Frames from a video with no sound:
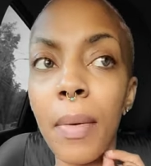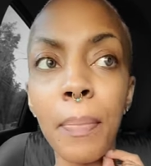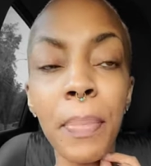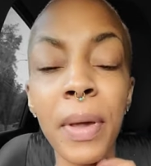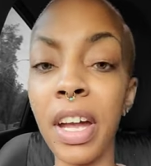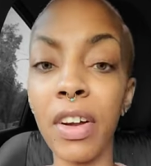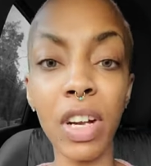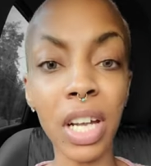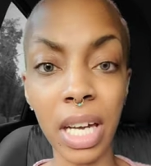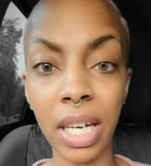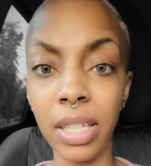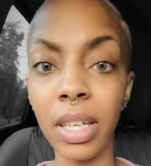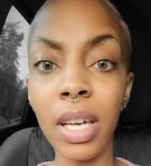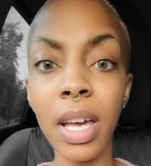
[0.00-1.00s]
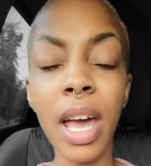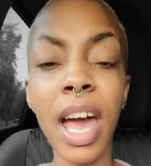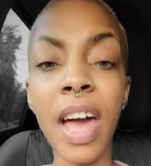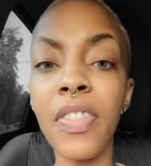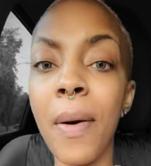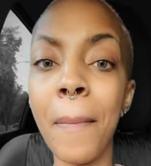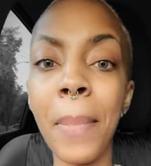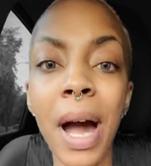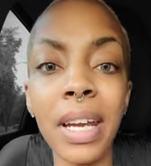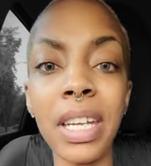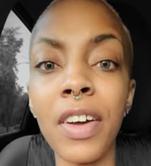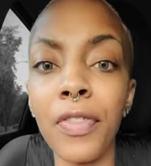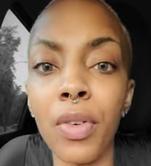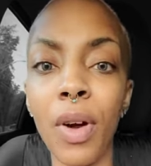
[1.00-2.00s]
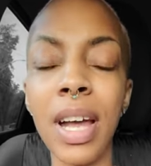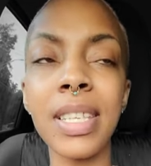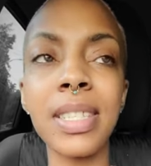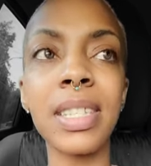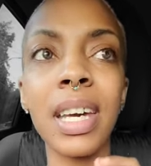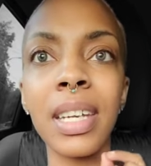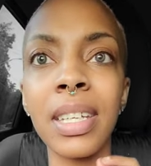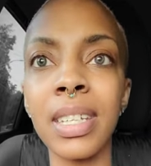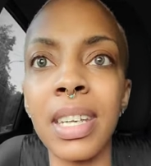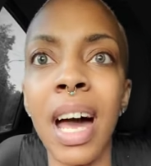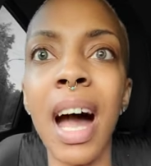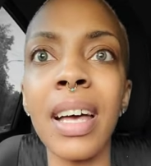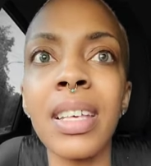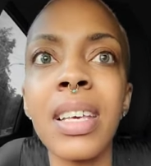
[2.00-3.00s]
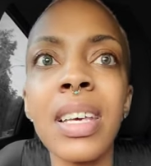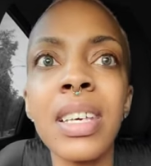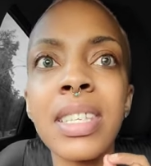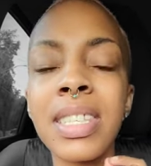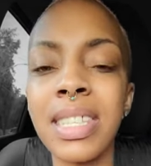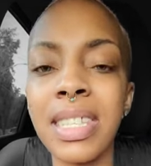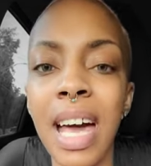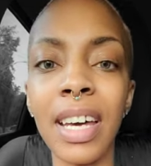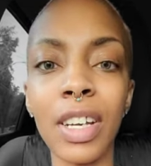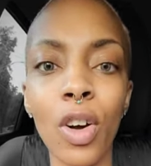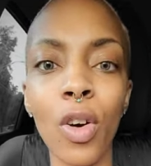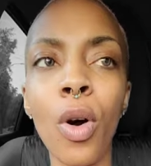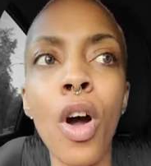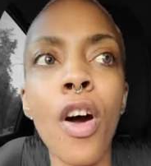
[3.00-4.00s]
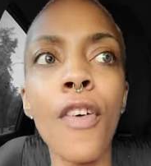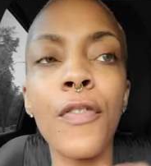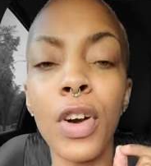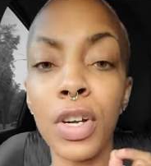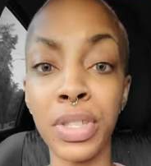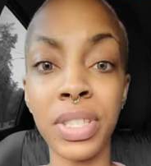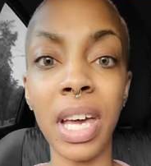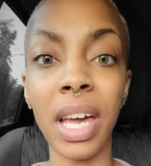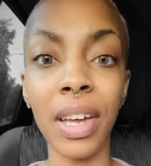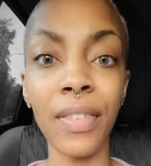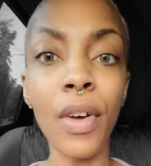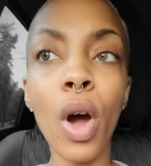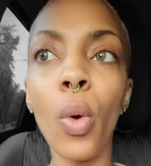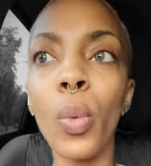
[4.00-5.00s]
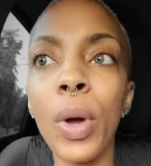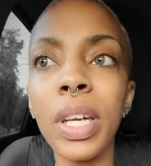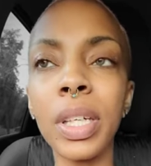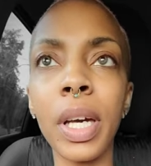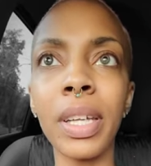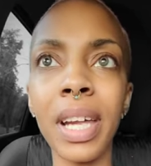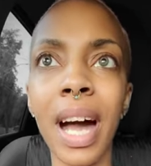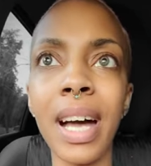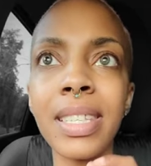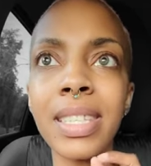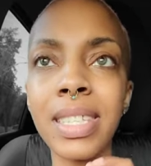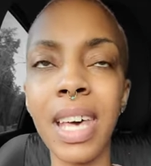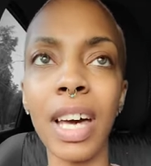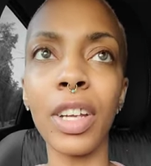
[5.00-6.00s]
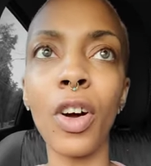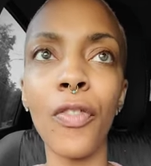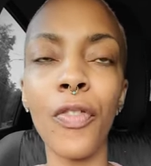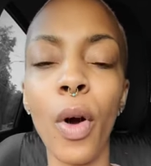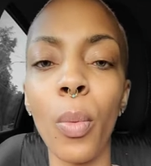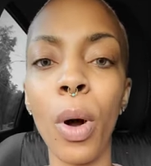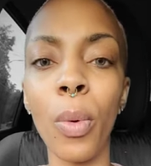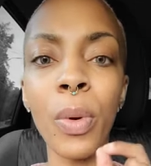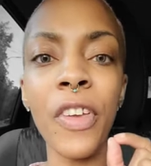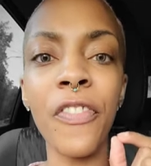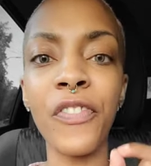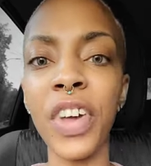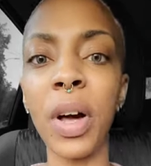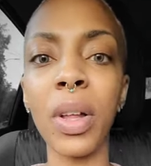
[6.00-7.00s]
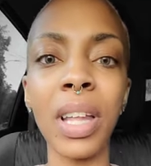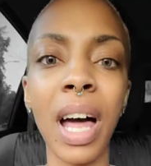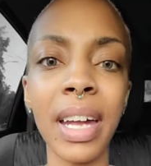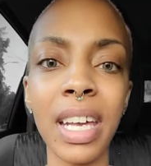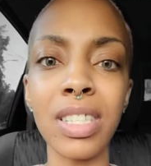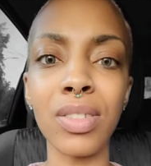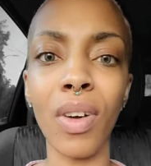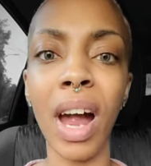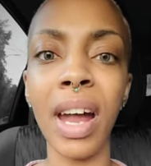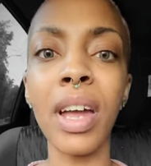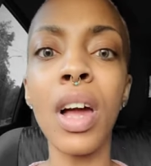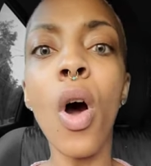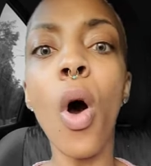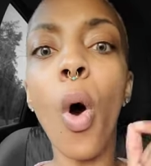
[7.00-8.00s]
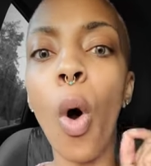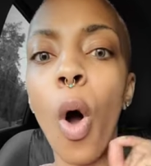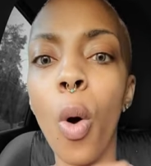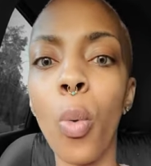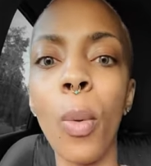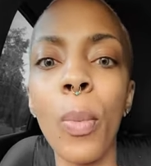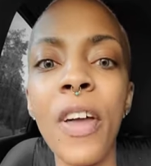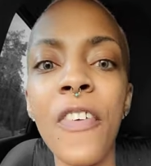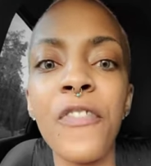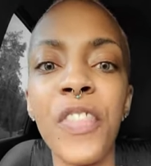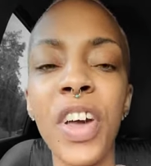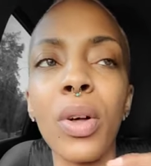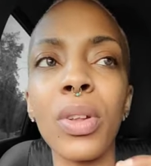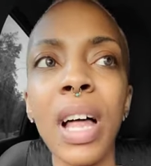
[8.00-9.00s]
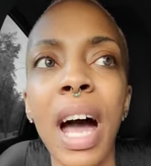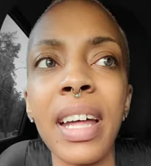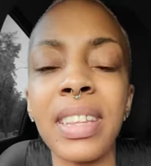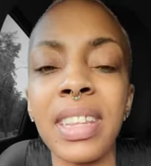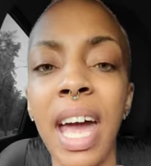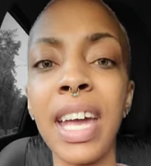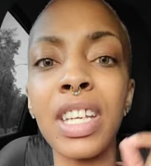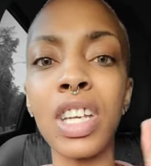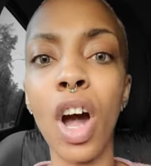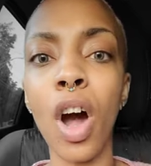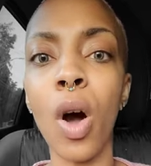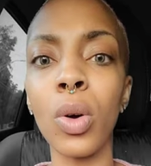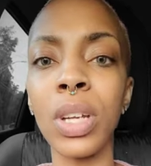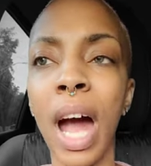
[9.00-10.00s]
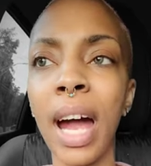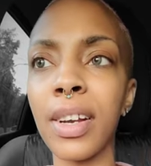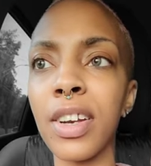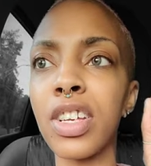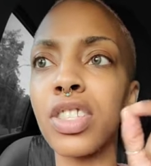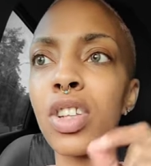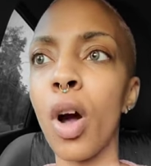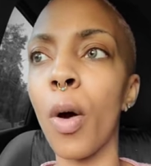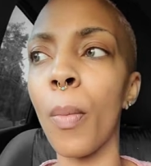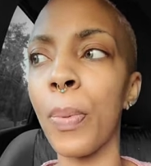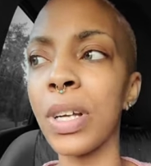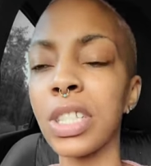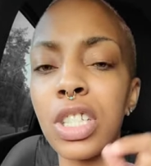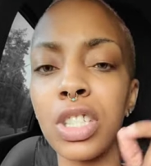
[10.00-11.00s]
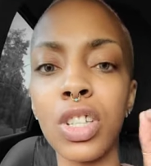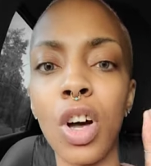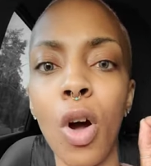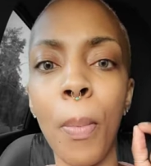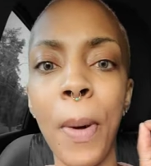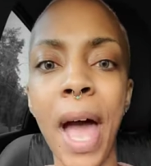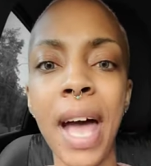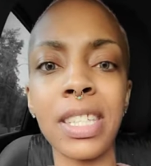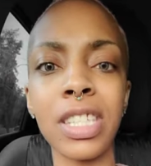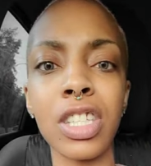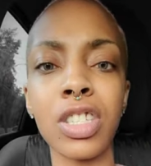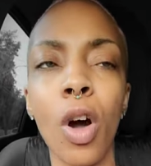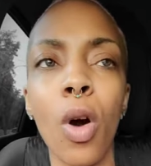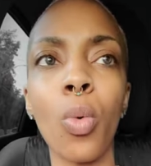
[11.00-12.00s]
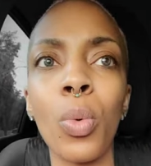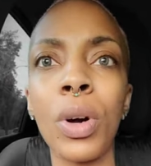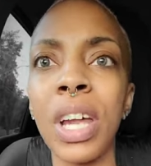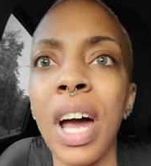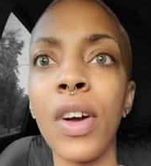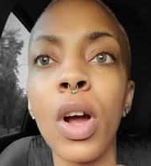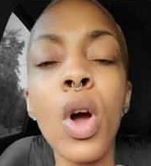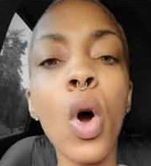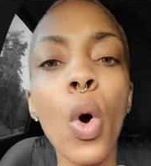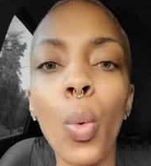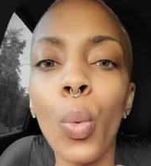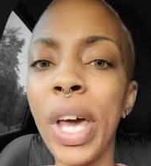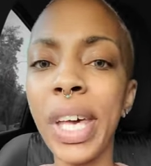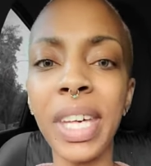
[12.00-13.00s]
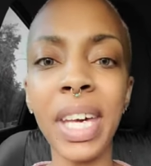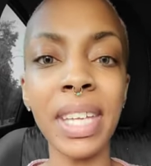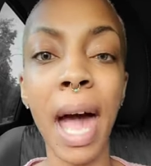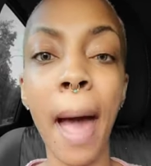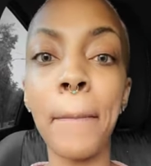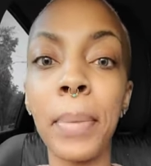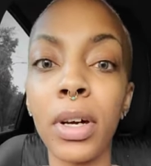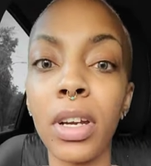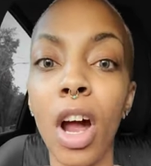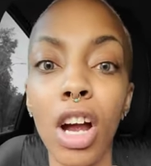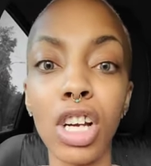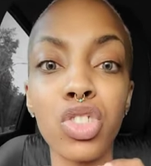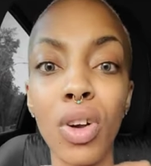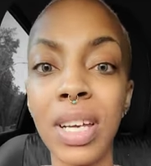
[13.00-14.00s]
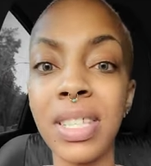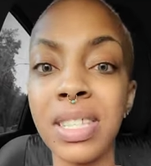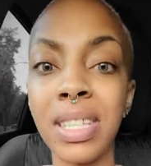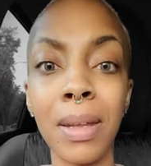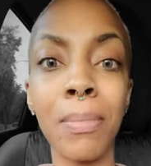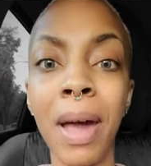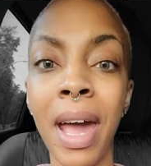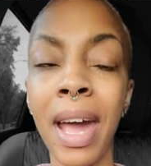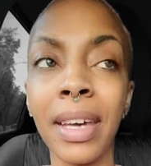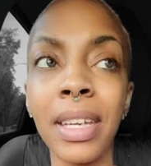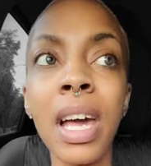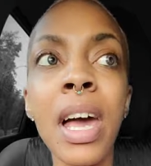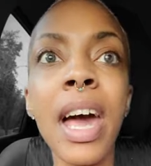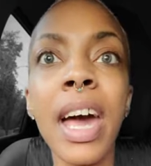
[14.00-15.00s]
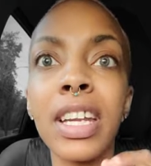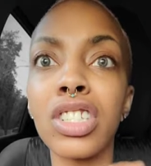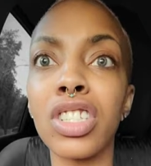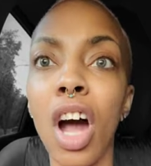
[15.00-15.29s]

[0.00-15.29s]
period, in the body of Christ, cannot settle for safe. We cannot settle for what we feel like is right, or what we feel like they know, doctors know, preachers know, pastors know, whatever. We cannot put our trust in man. It is